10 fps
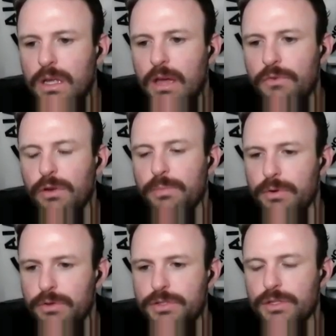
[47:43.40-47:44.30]
every
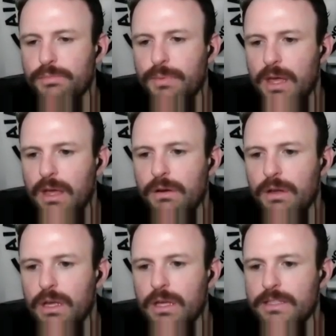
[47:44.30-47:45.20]
producer in the Bay
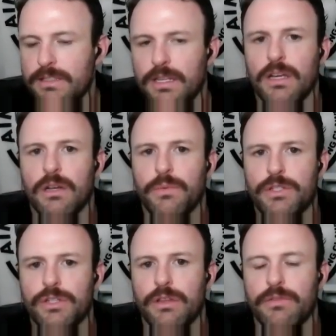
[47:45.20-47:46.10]
Area is talking to
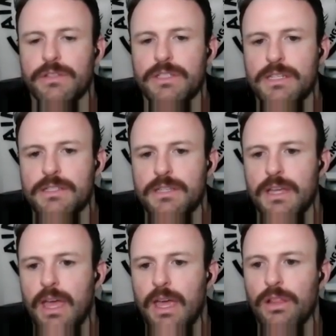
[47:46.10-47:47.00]
each other and says,
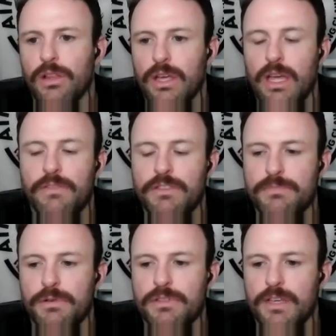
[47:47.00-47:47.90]
"Hey, look, I have this
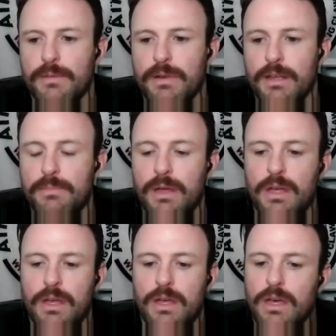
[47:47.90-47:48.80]
person coming up,
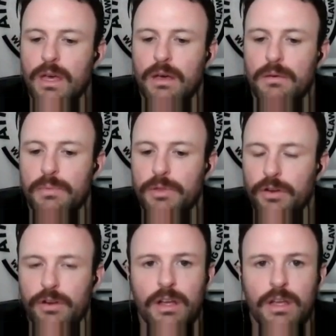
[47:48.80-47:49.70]
but
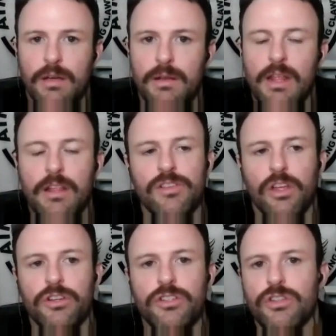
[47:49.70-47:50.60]
they're not. And as
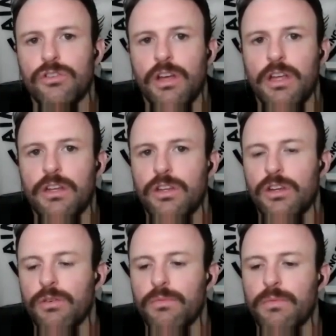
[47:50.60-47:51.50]
long as you're not,
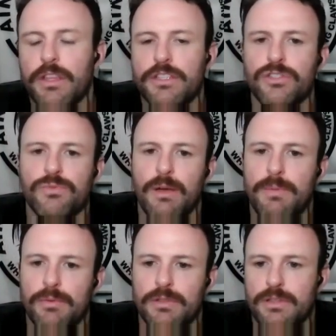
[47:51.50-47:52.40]
and this is why
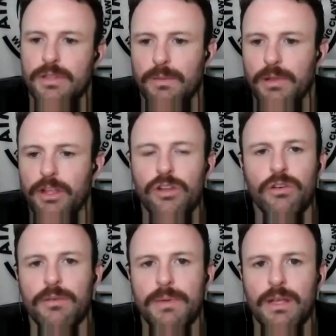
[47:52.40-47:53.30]
people talk about like no
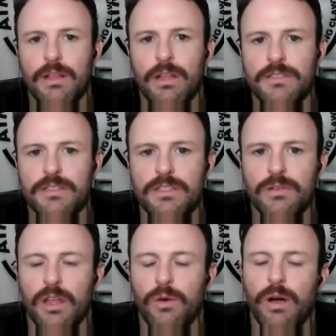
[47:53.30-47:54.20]
compete clauses and
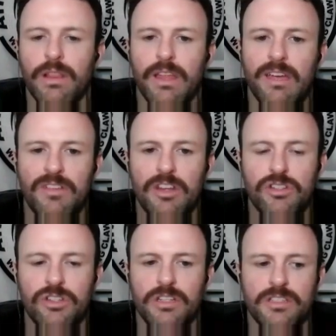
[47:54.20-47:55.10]
like why Live
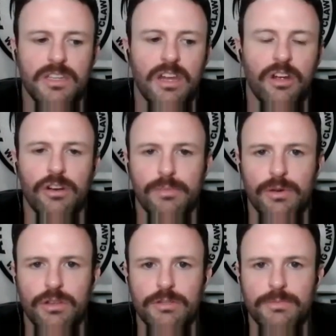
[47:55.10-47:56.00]
Nation is kind of hard to
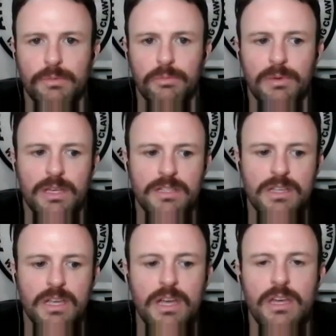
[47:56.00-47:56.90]
book those people because
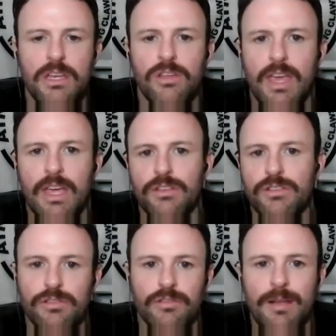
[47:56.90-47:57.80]
you can't
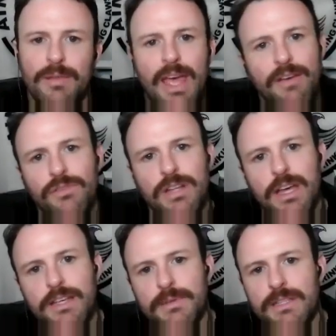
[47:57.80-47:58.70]
use their name to
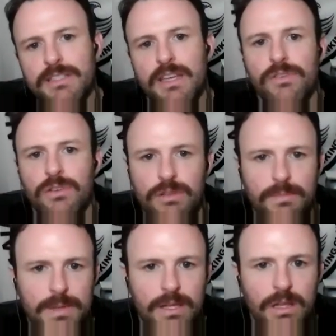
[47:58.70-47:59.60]
advertise because they have a no
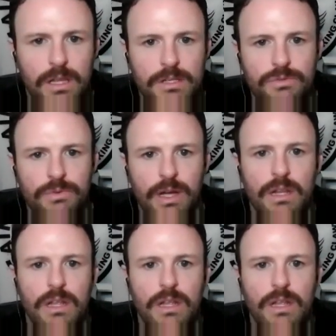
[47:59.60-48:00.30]
compete clause, right?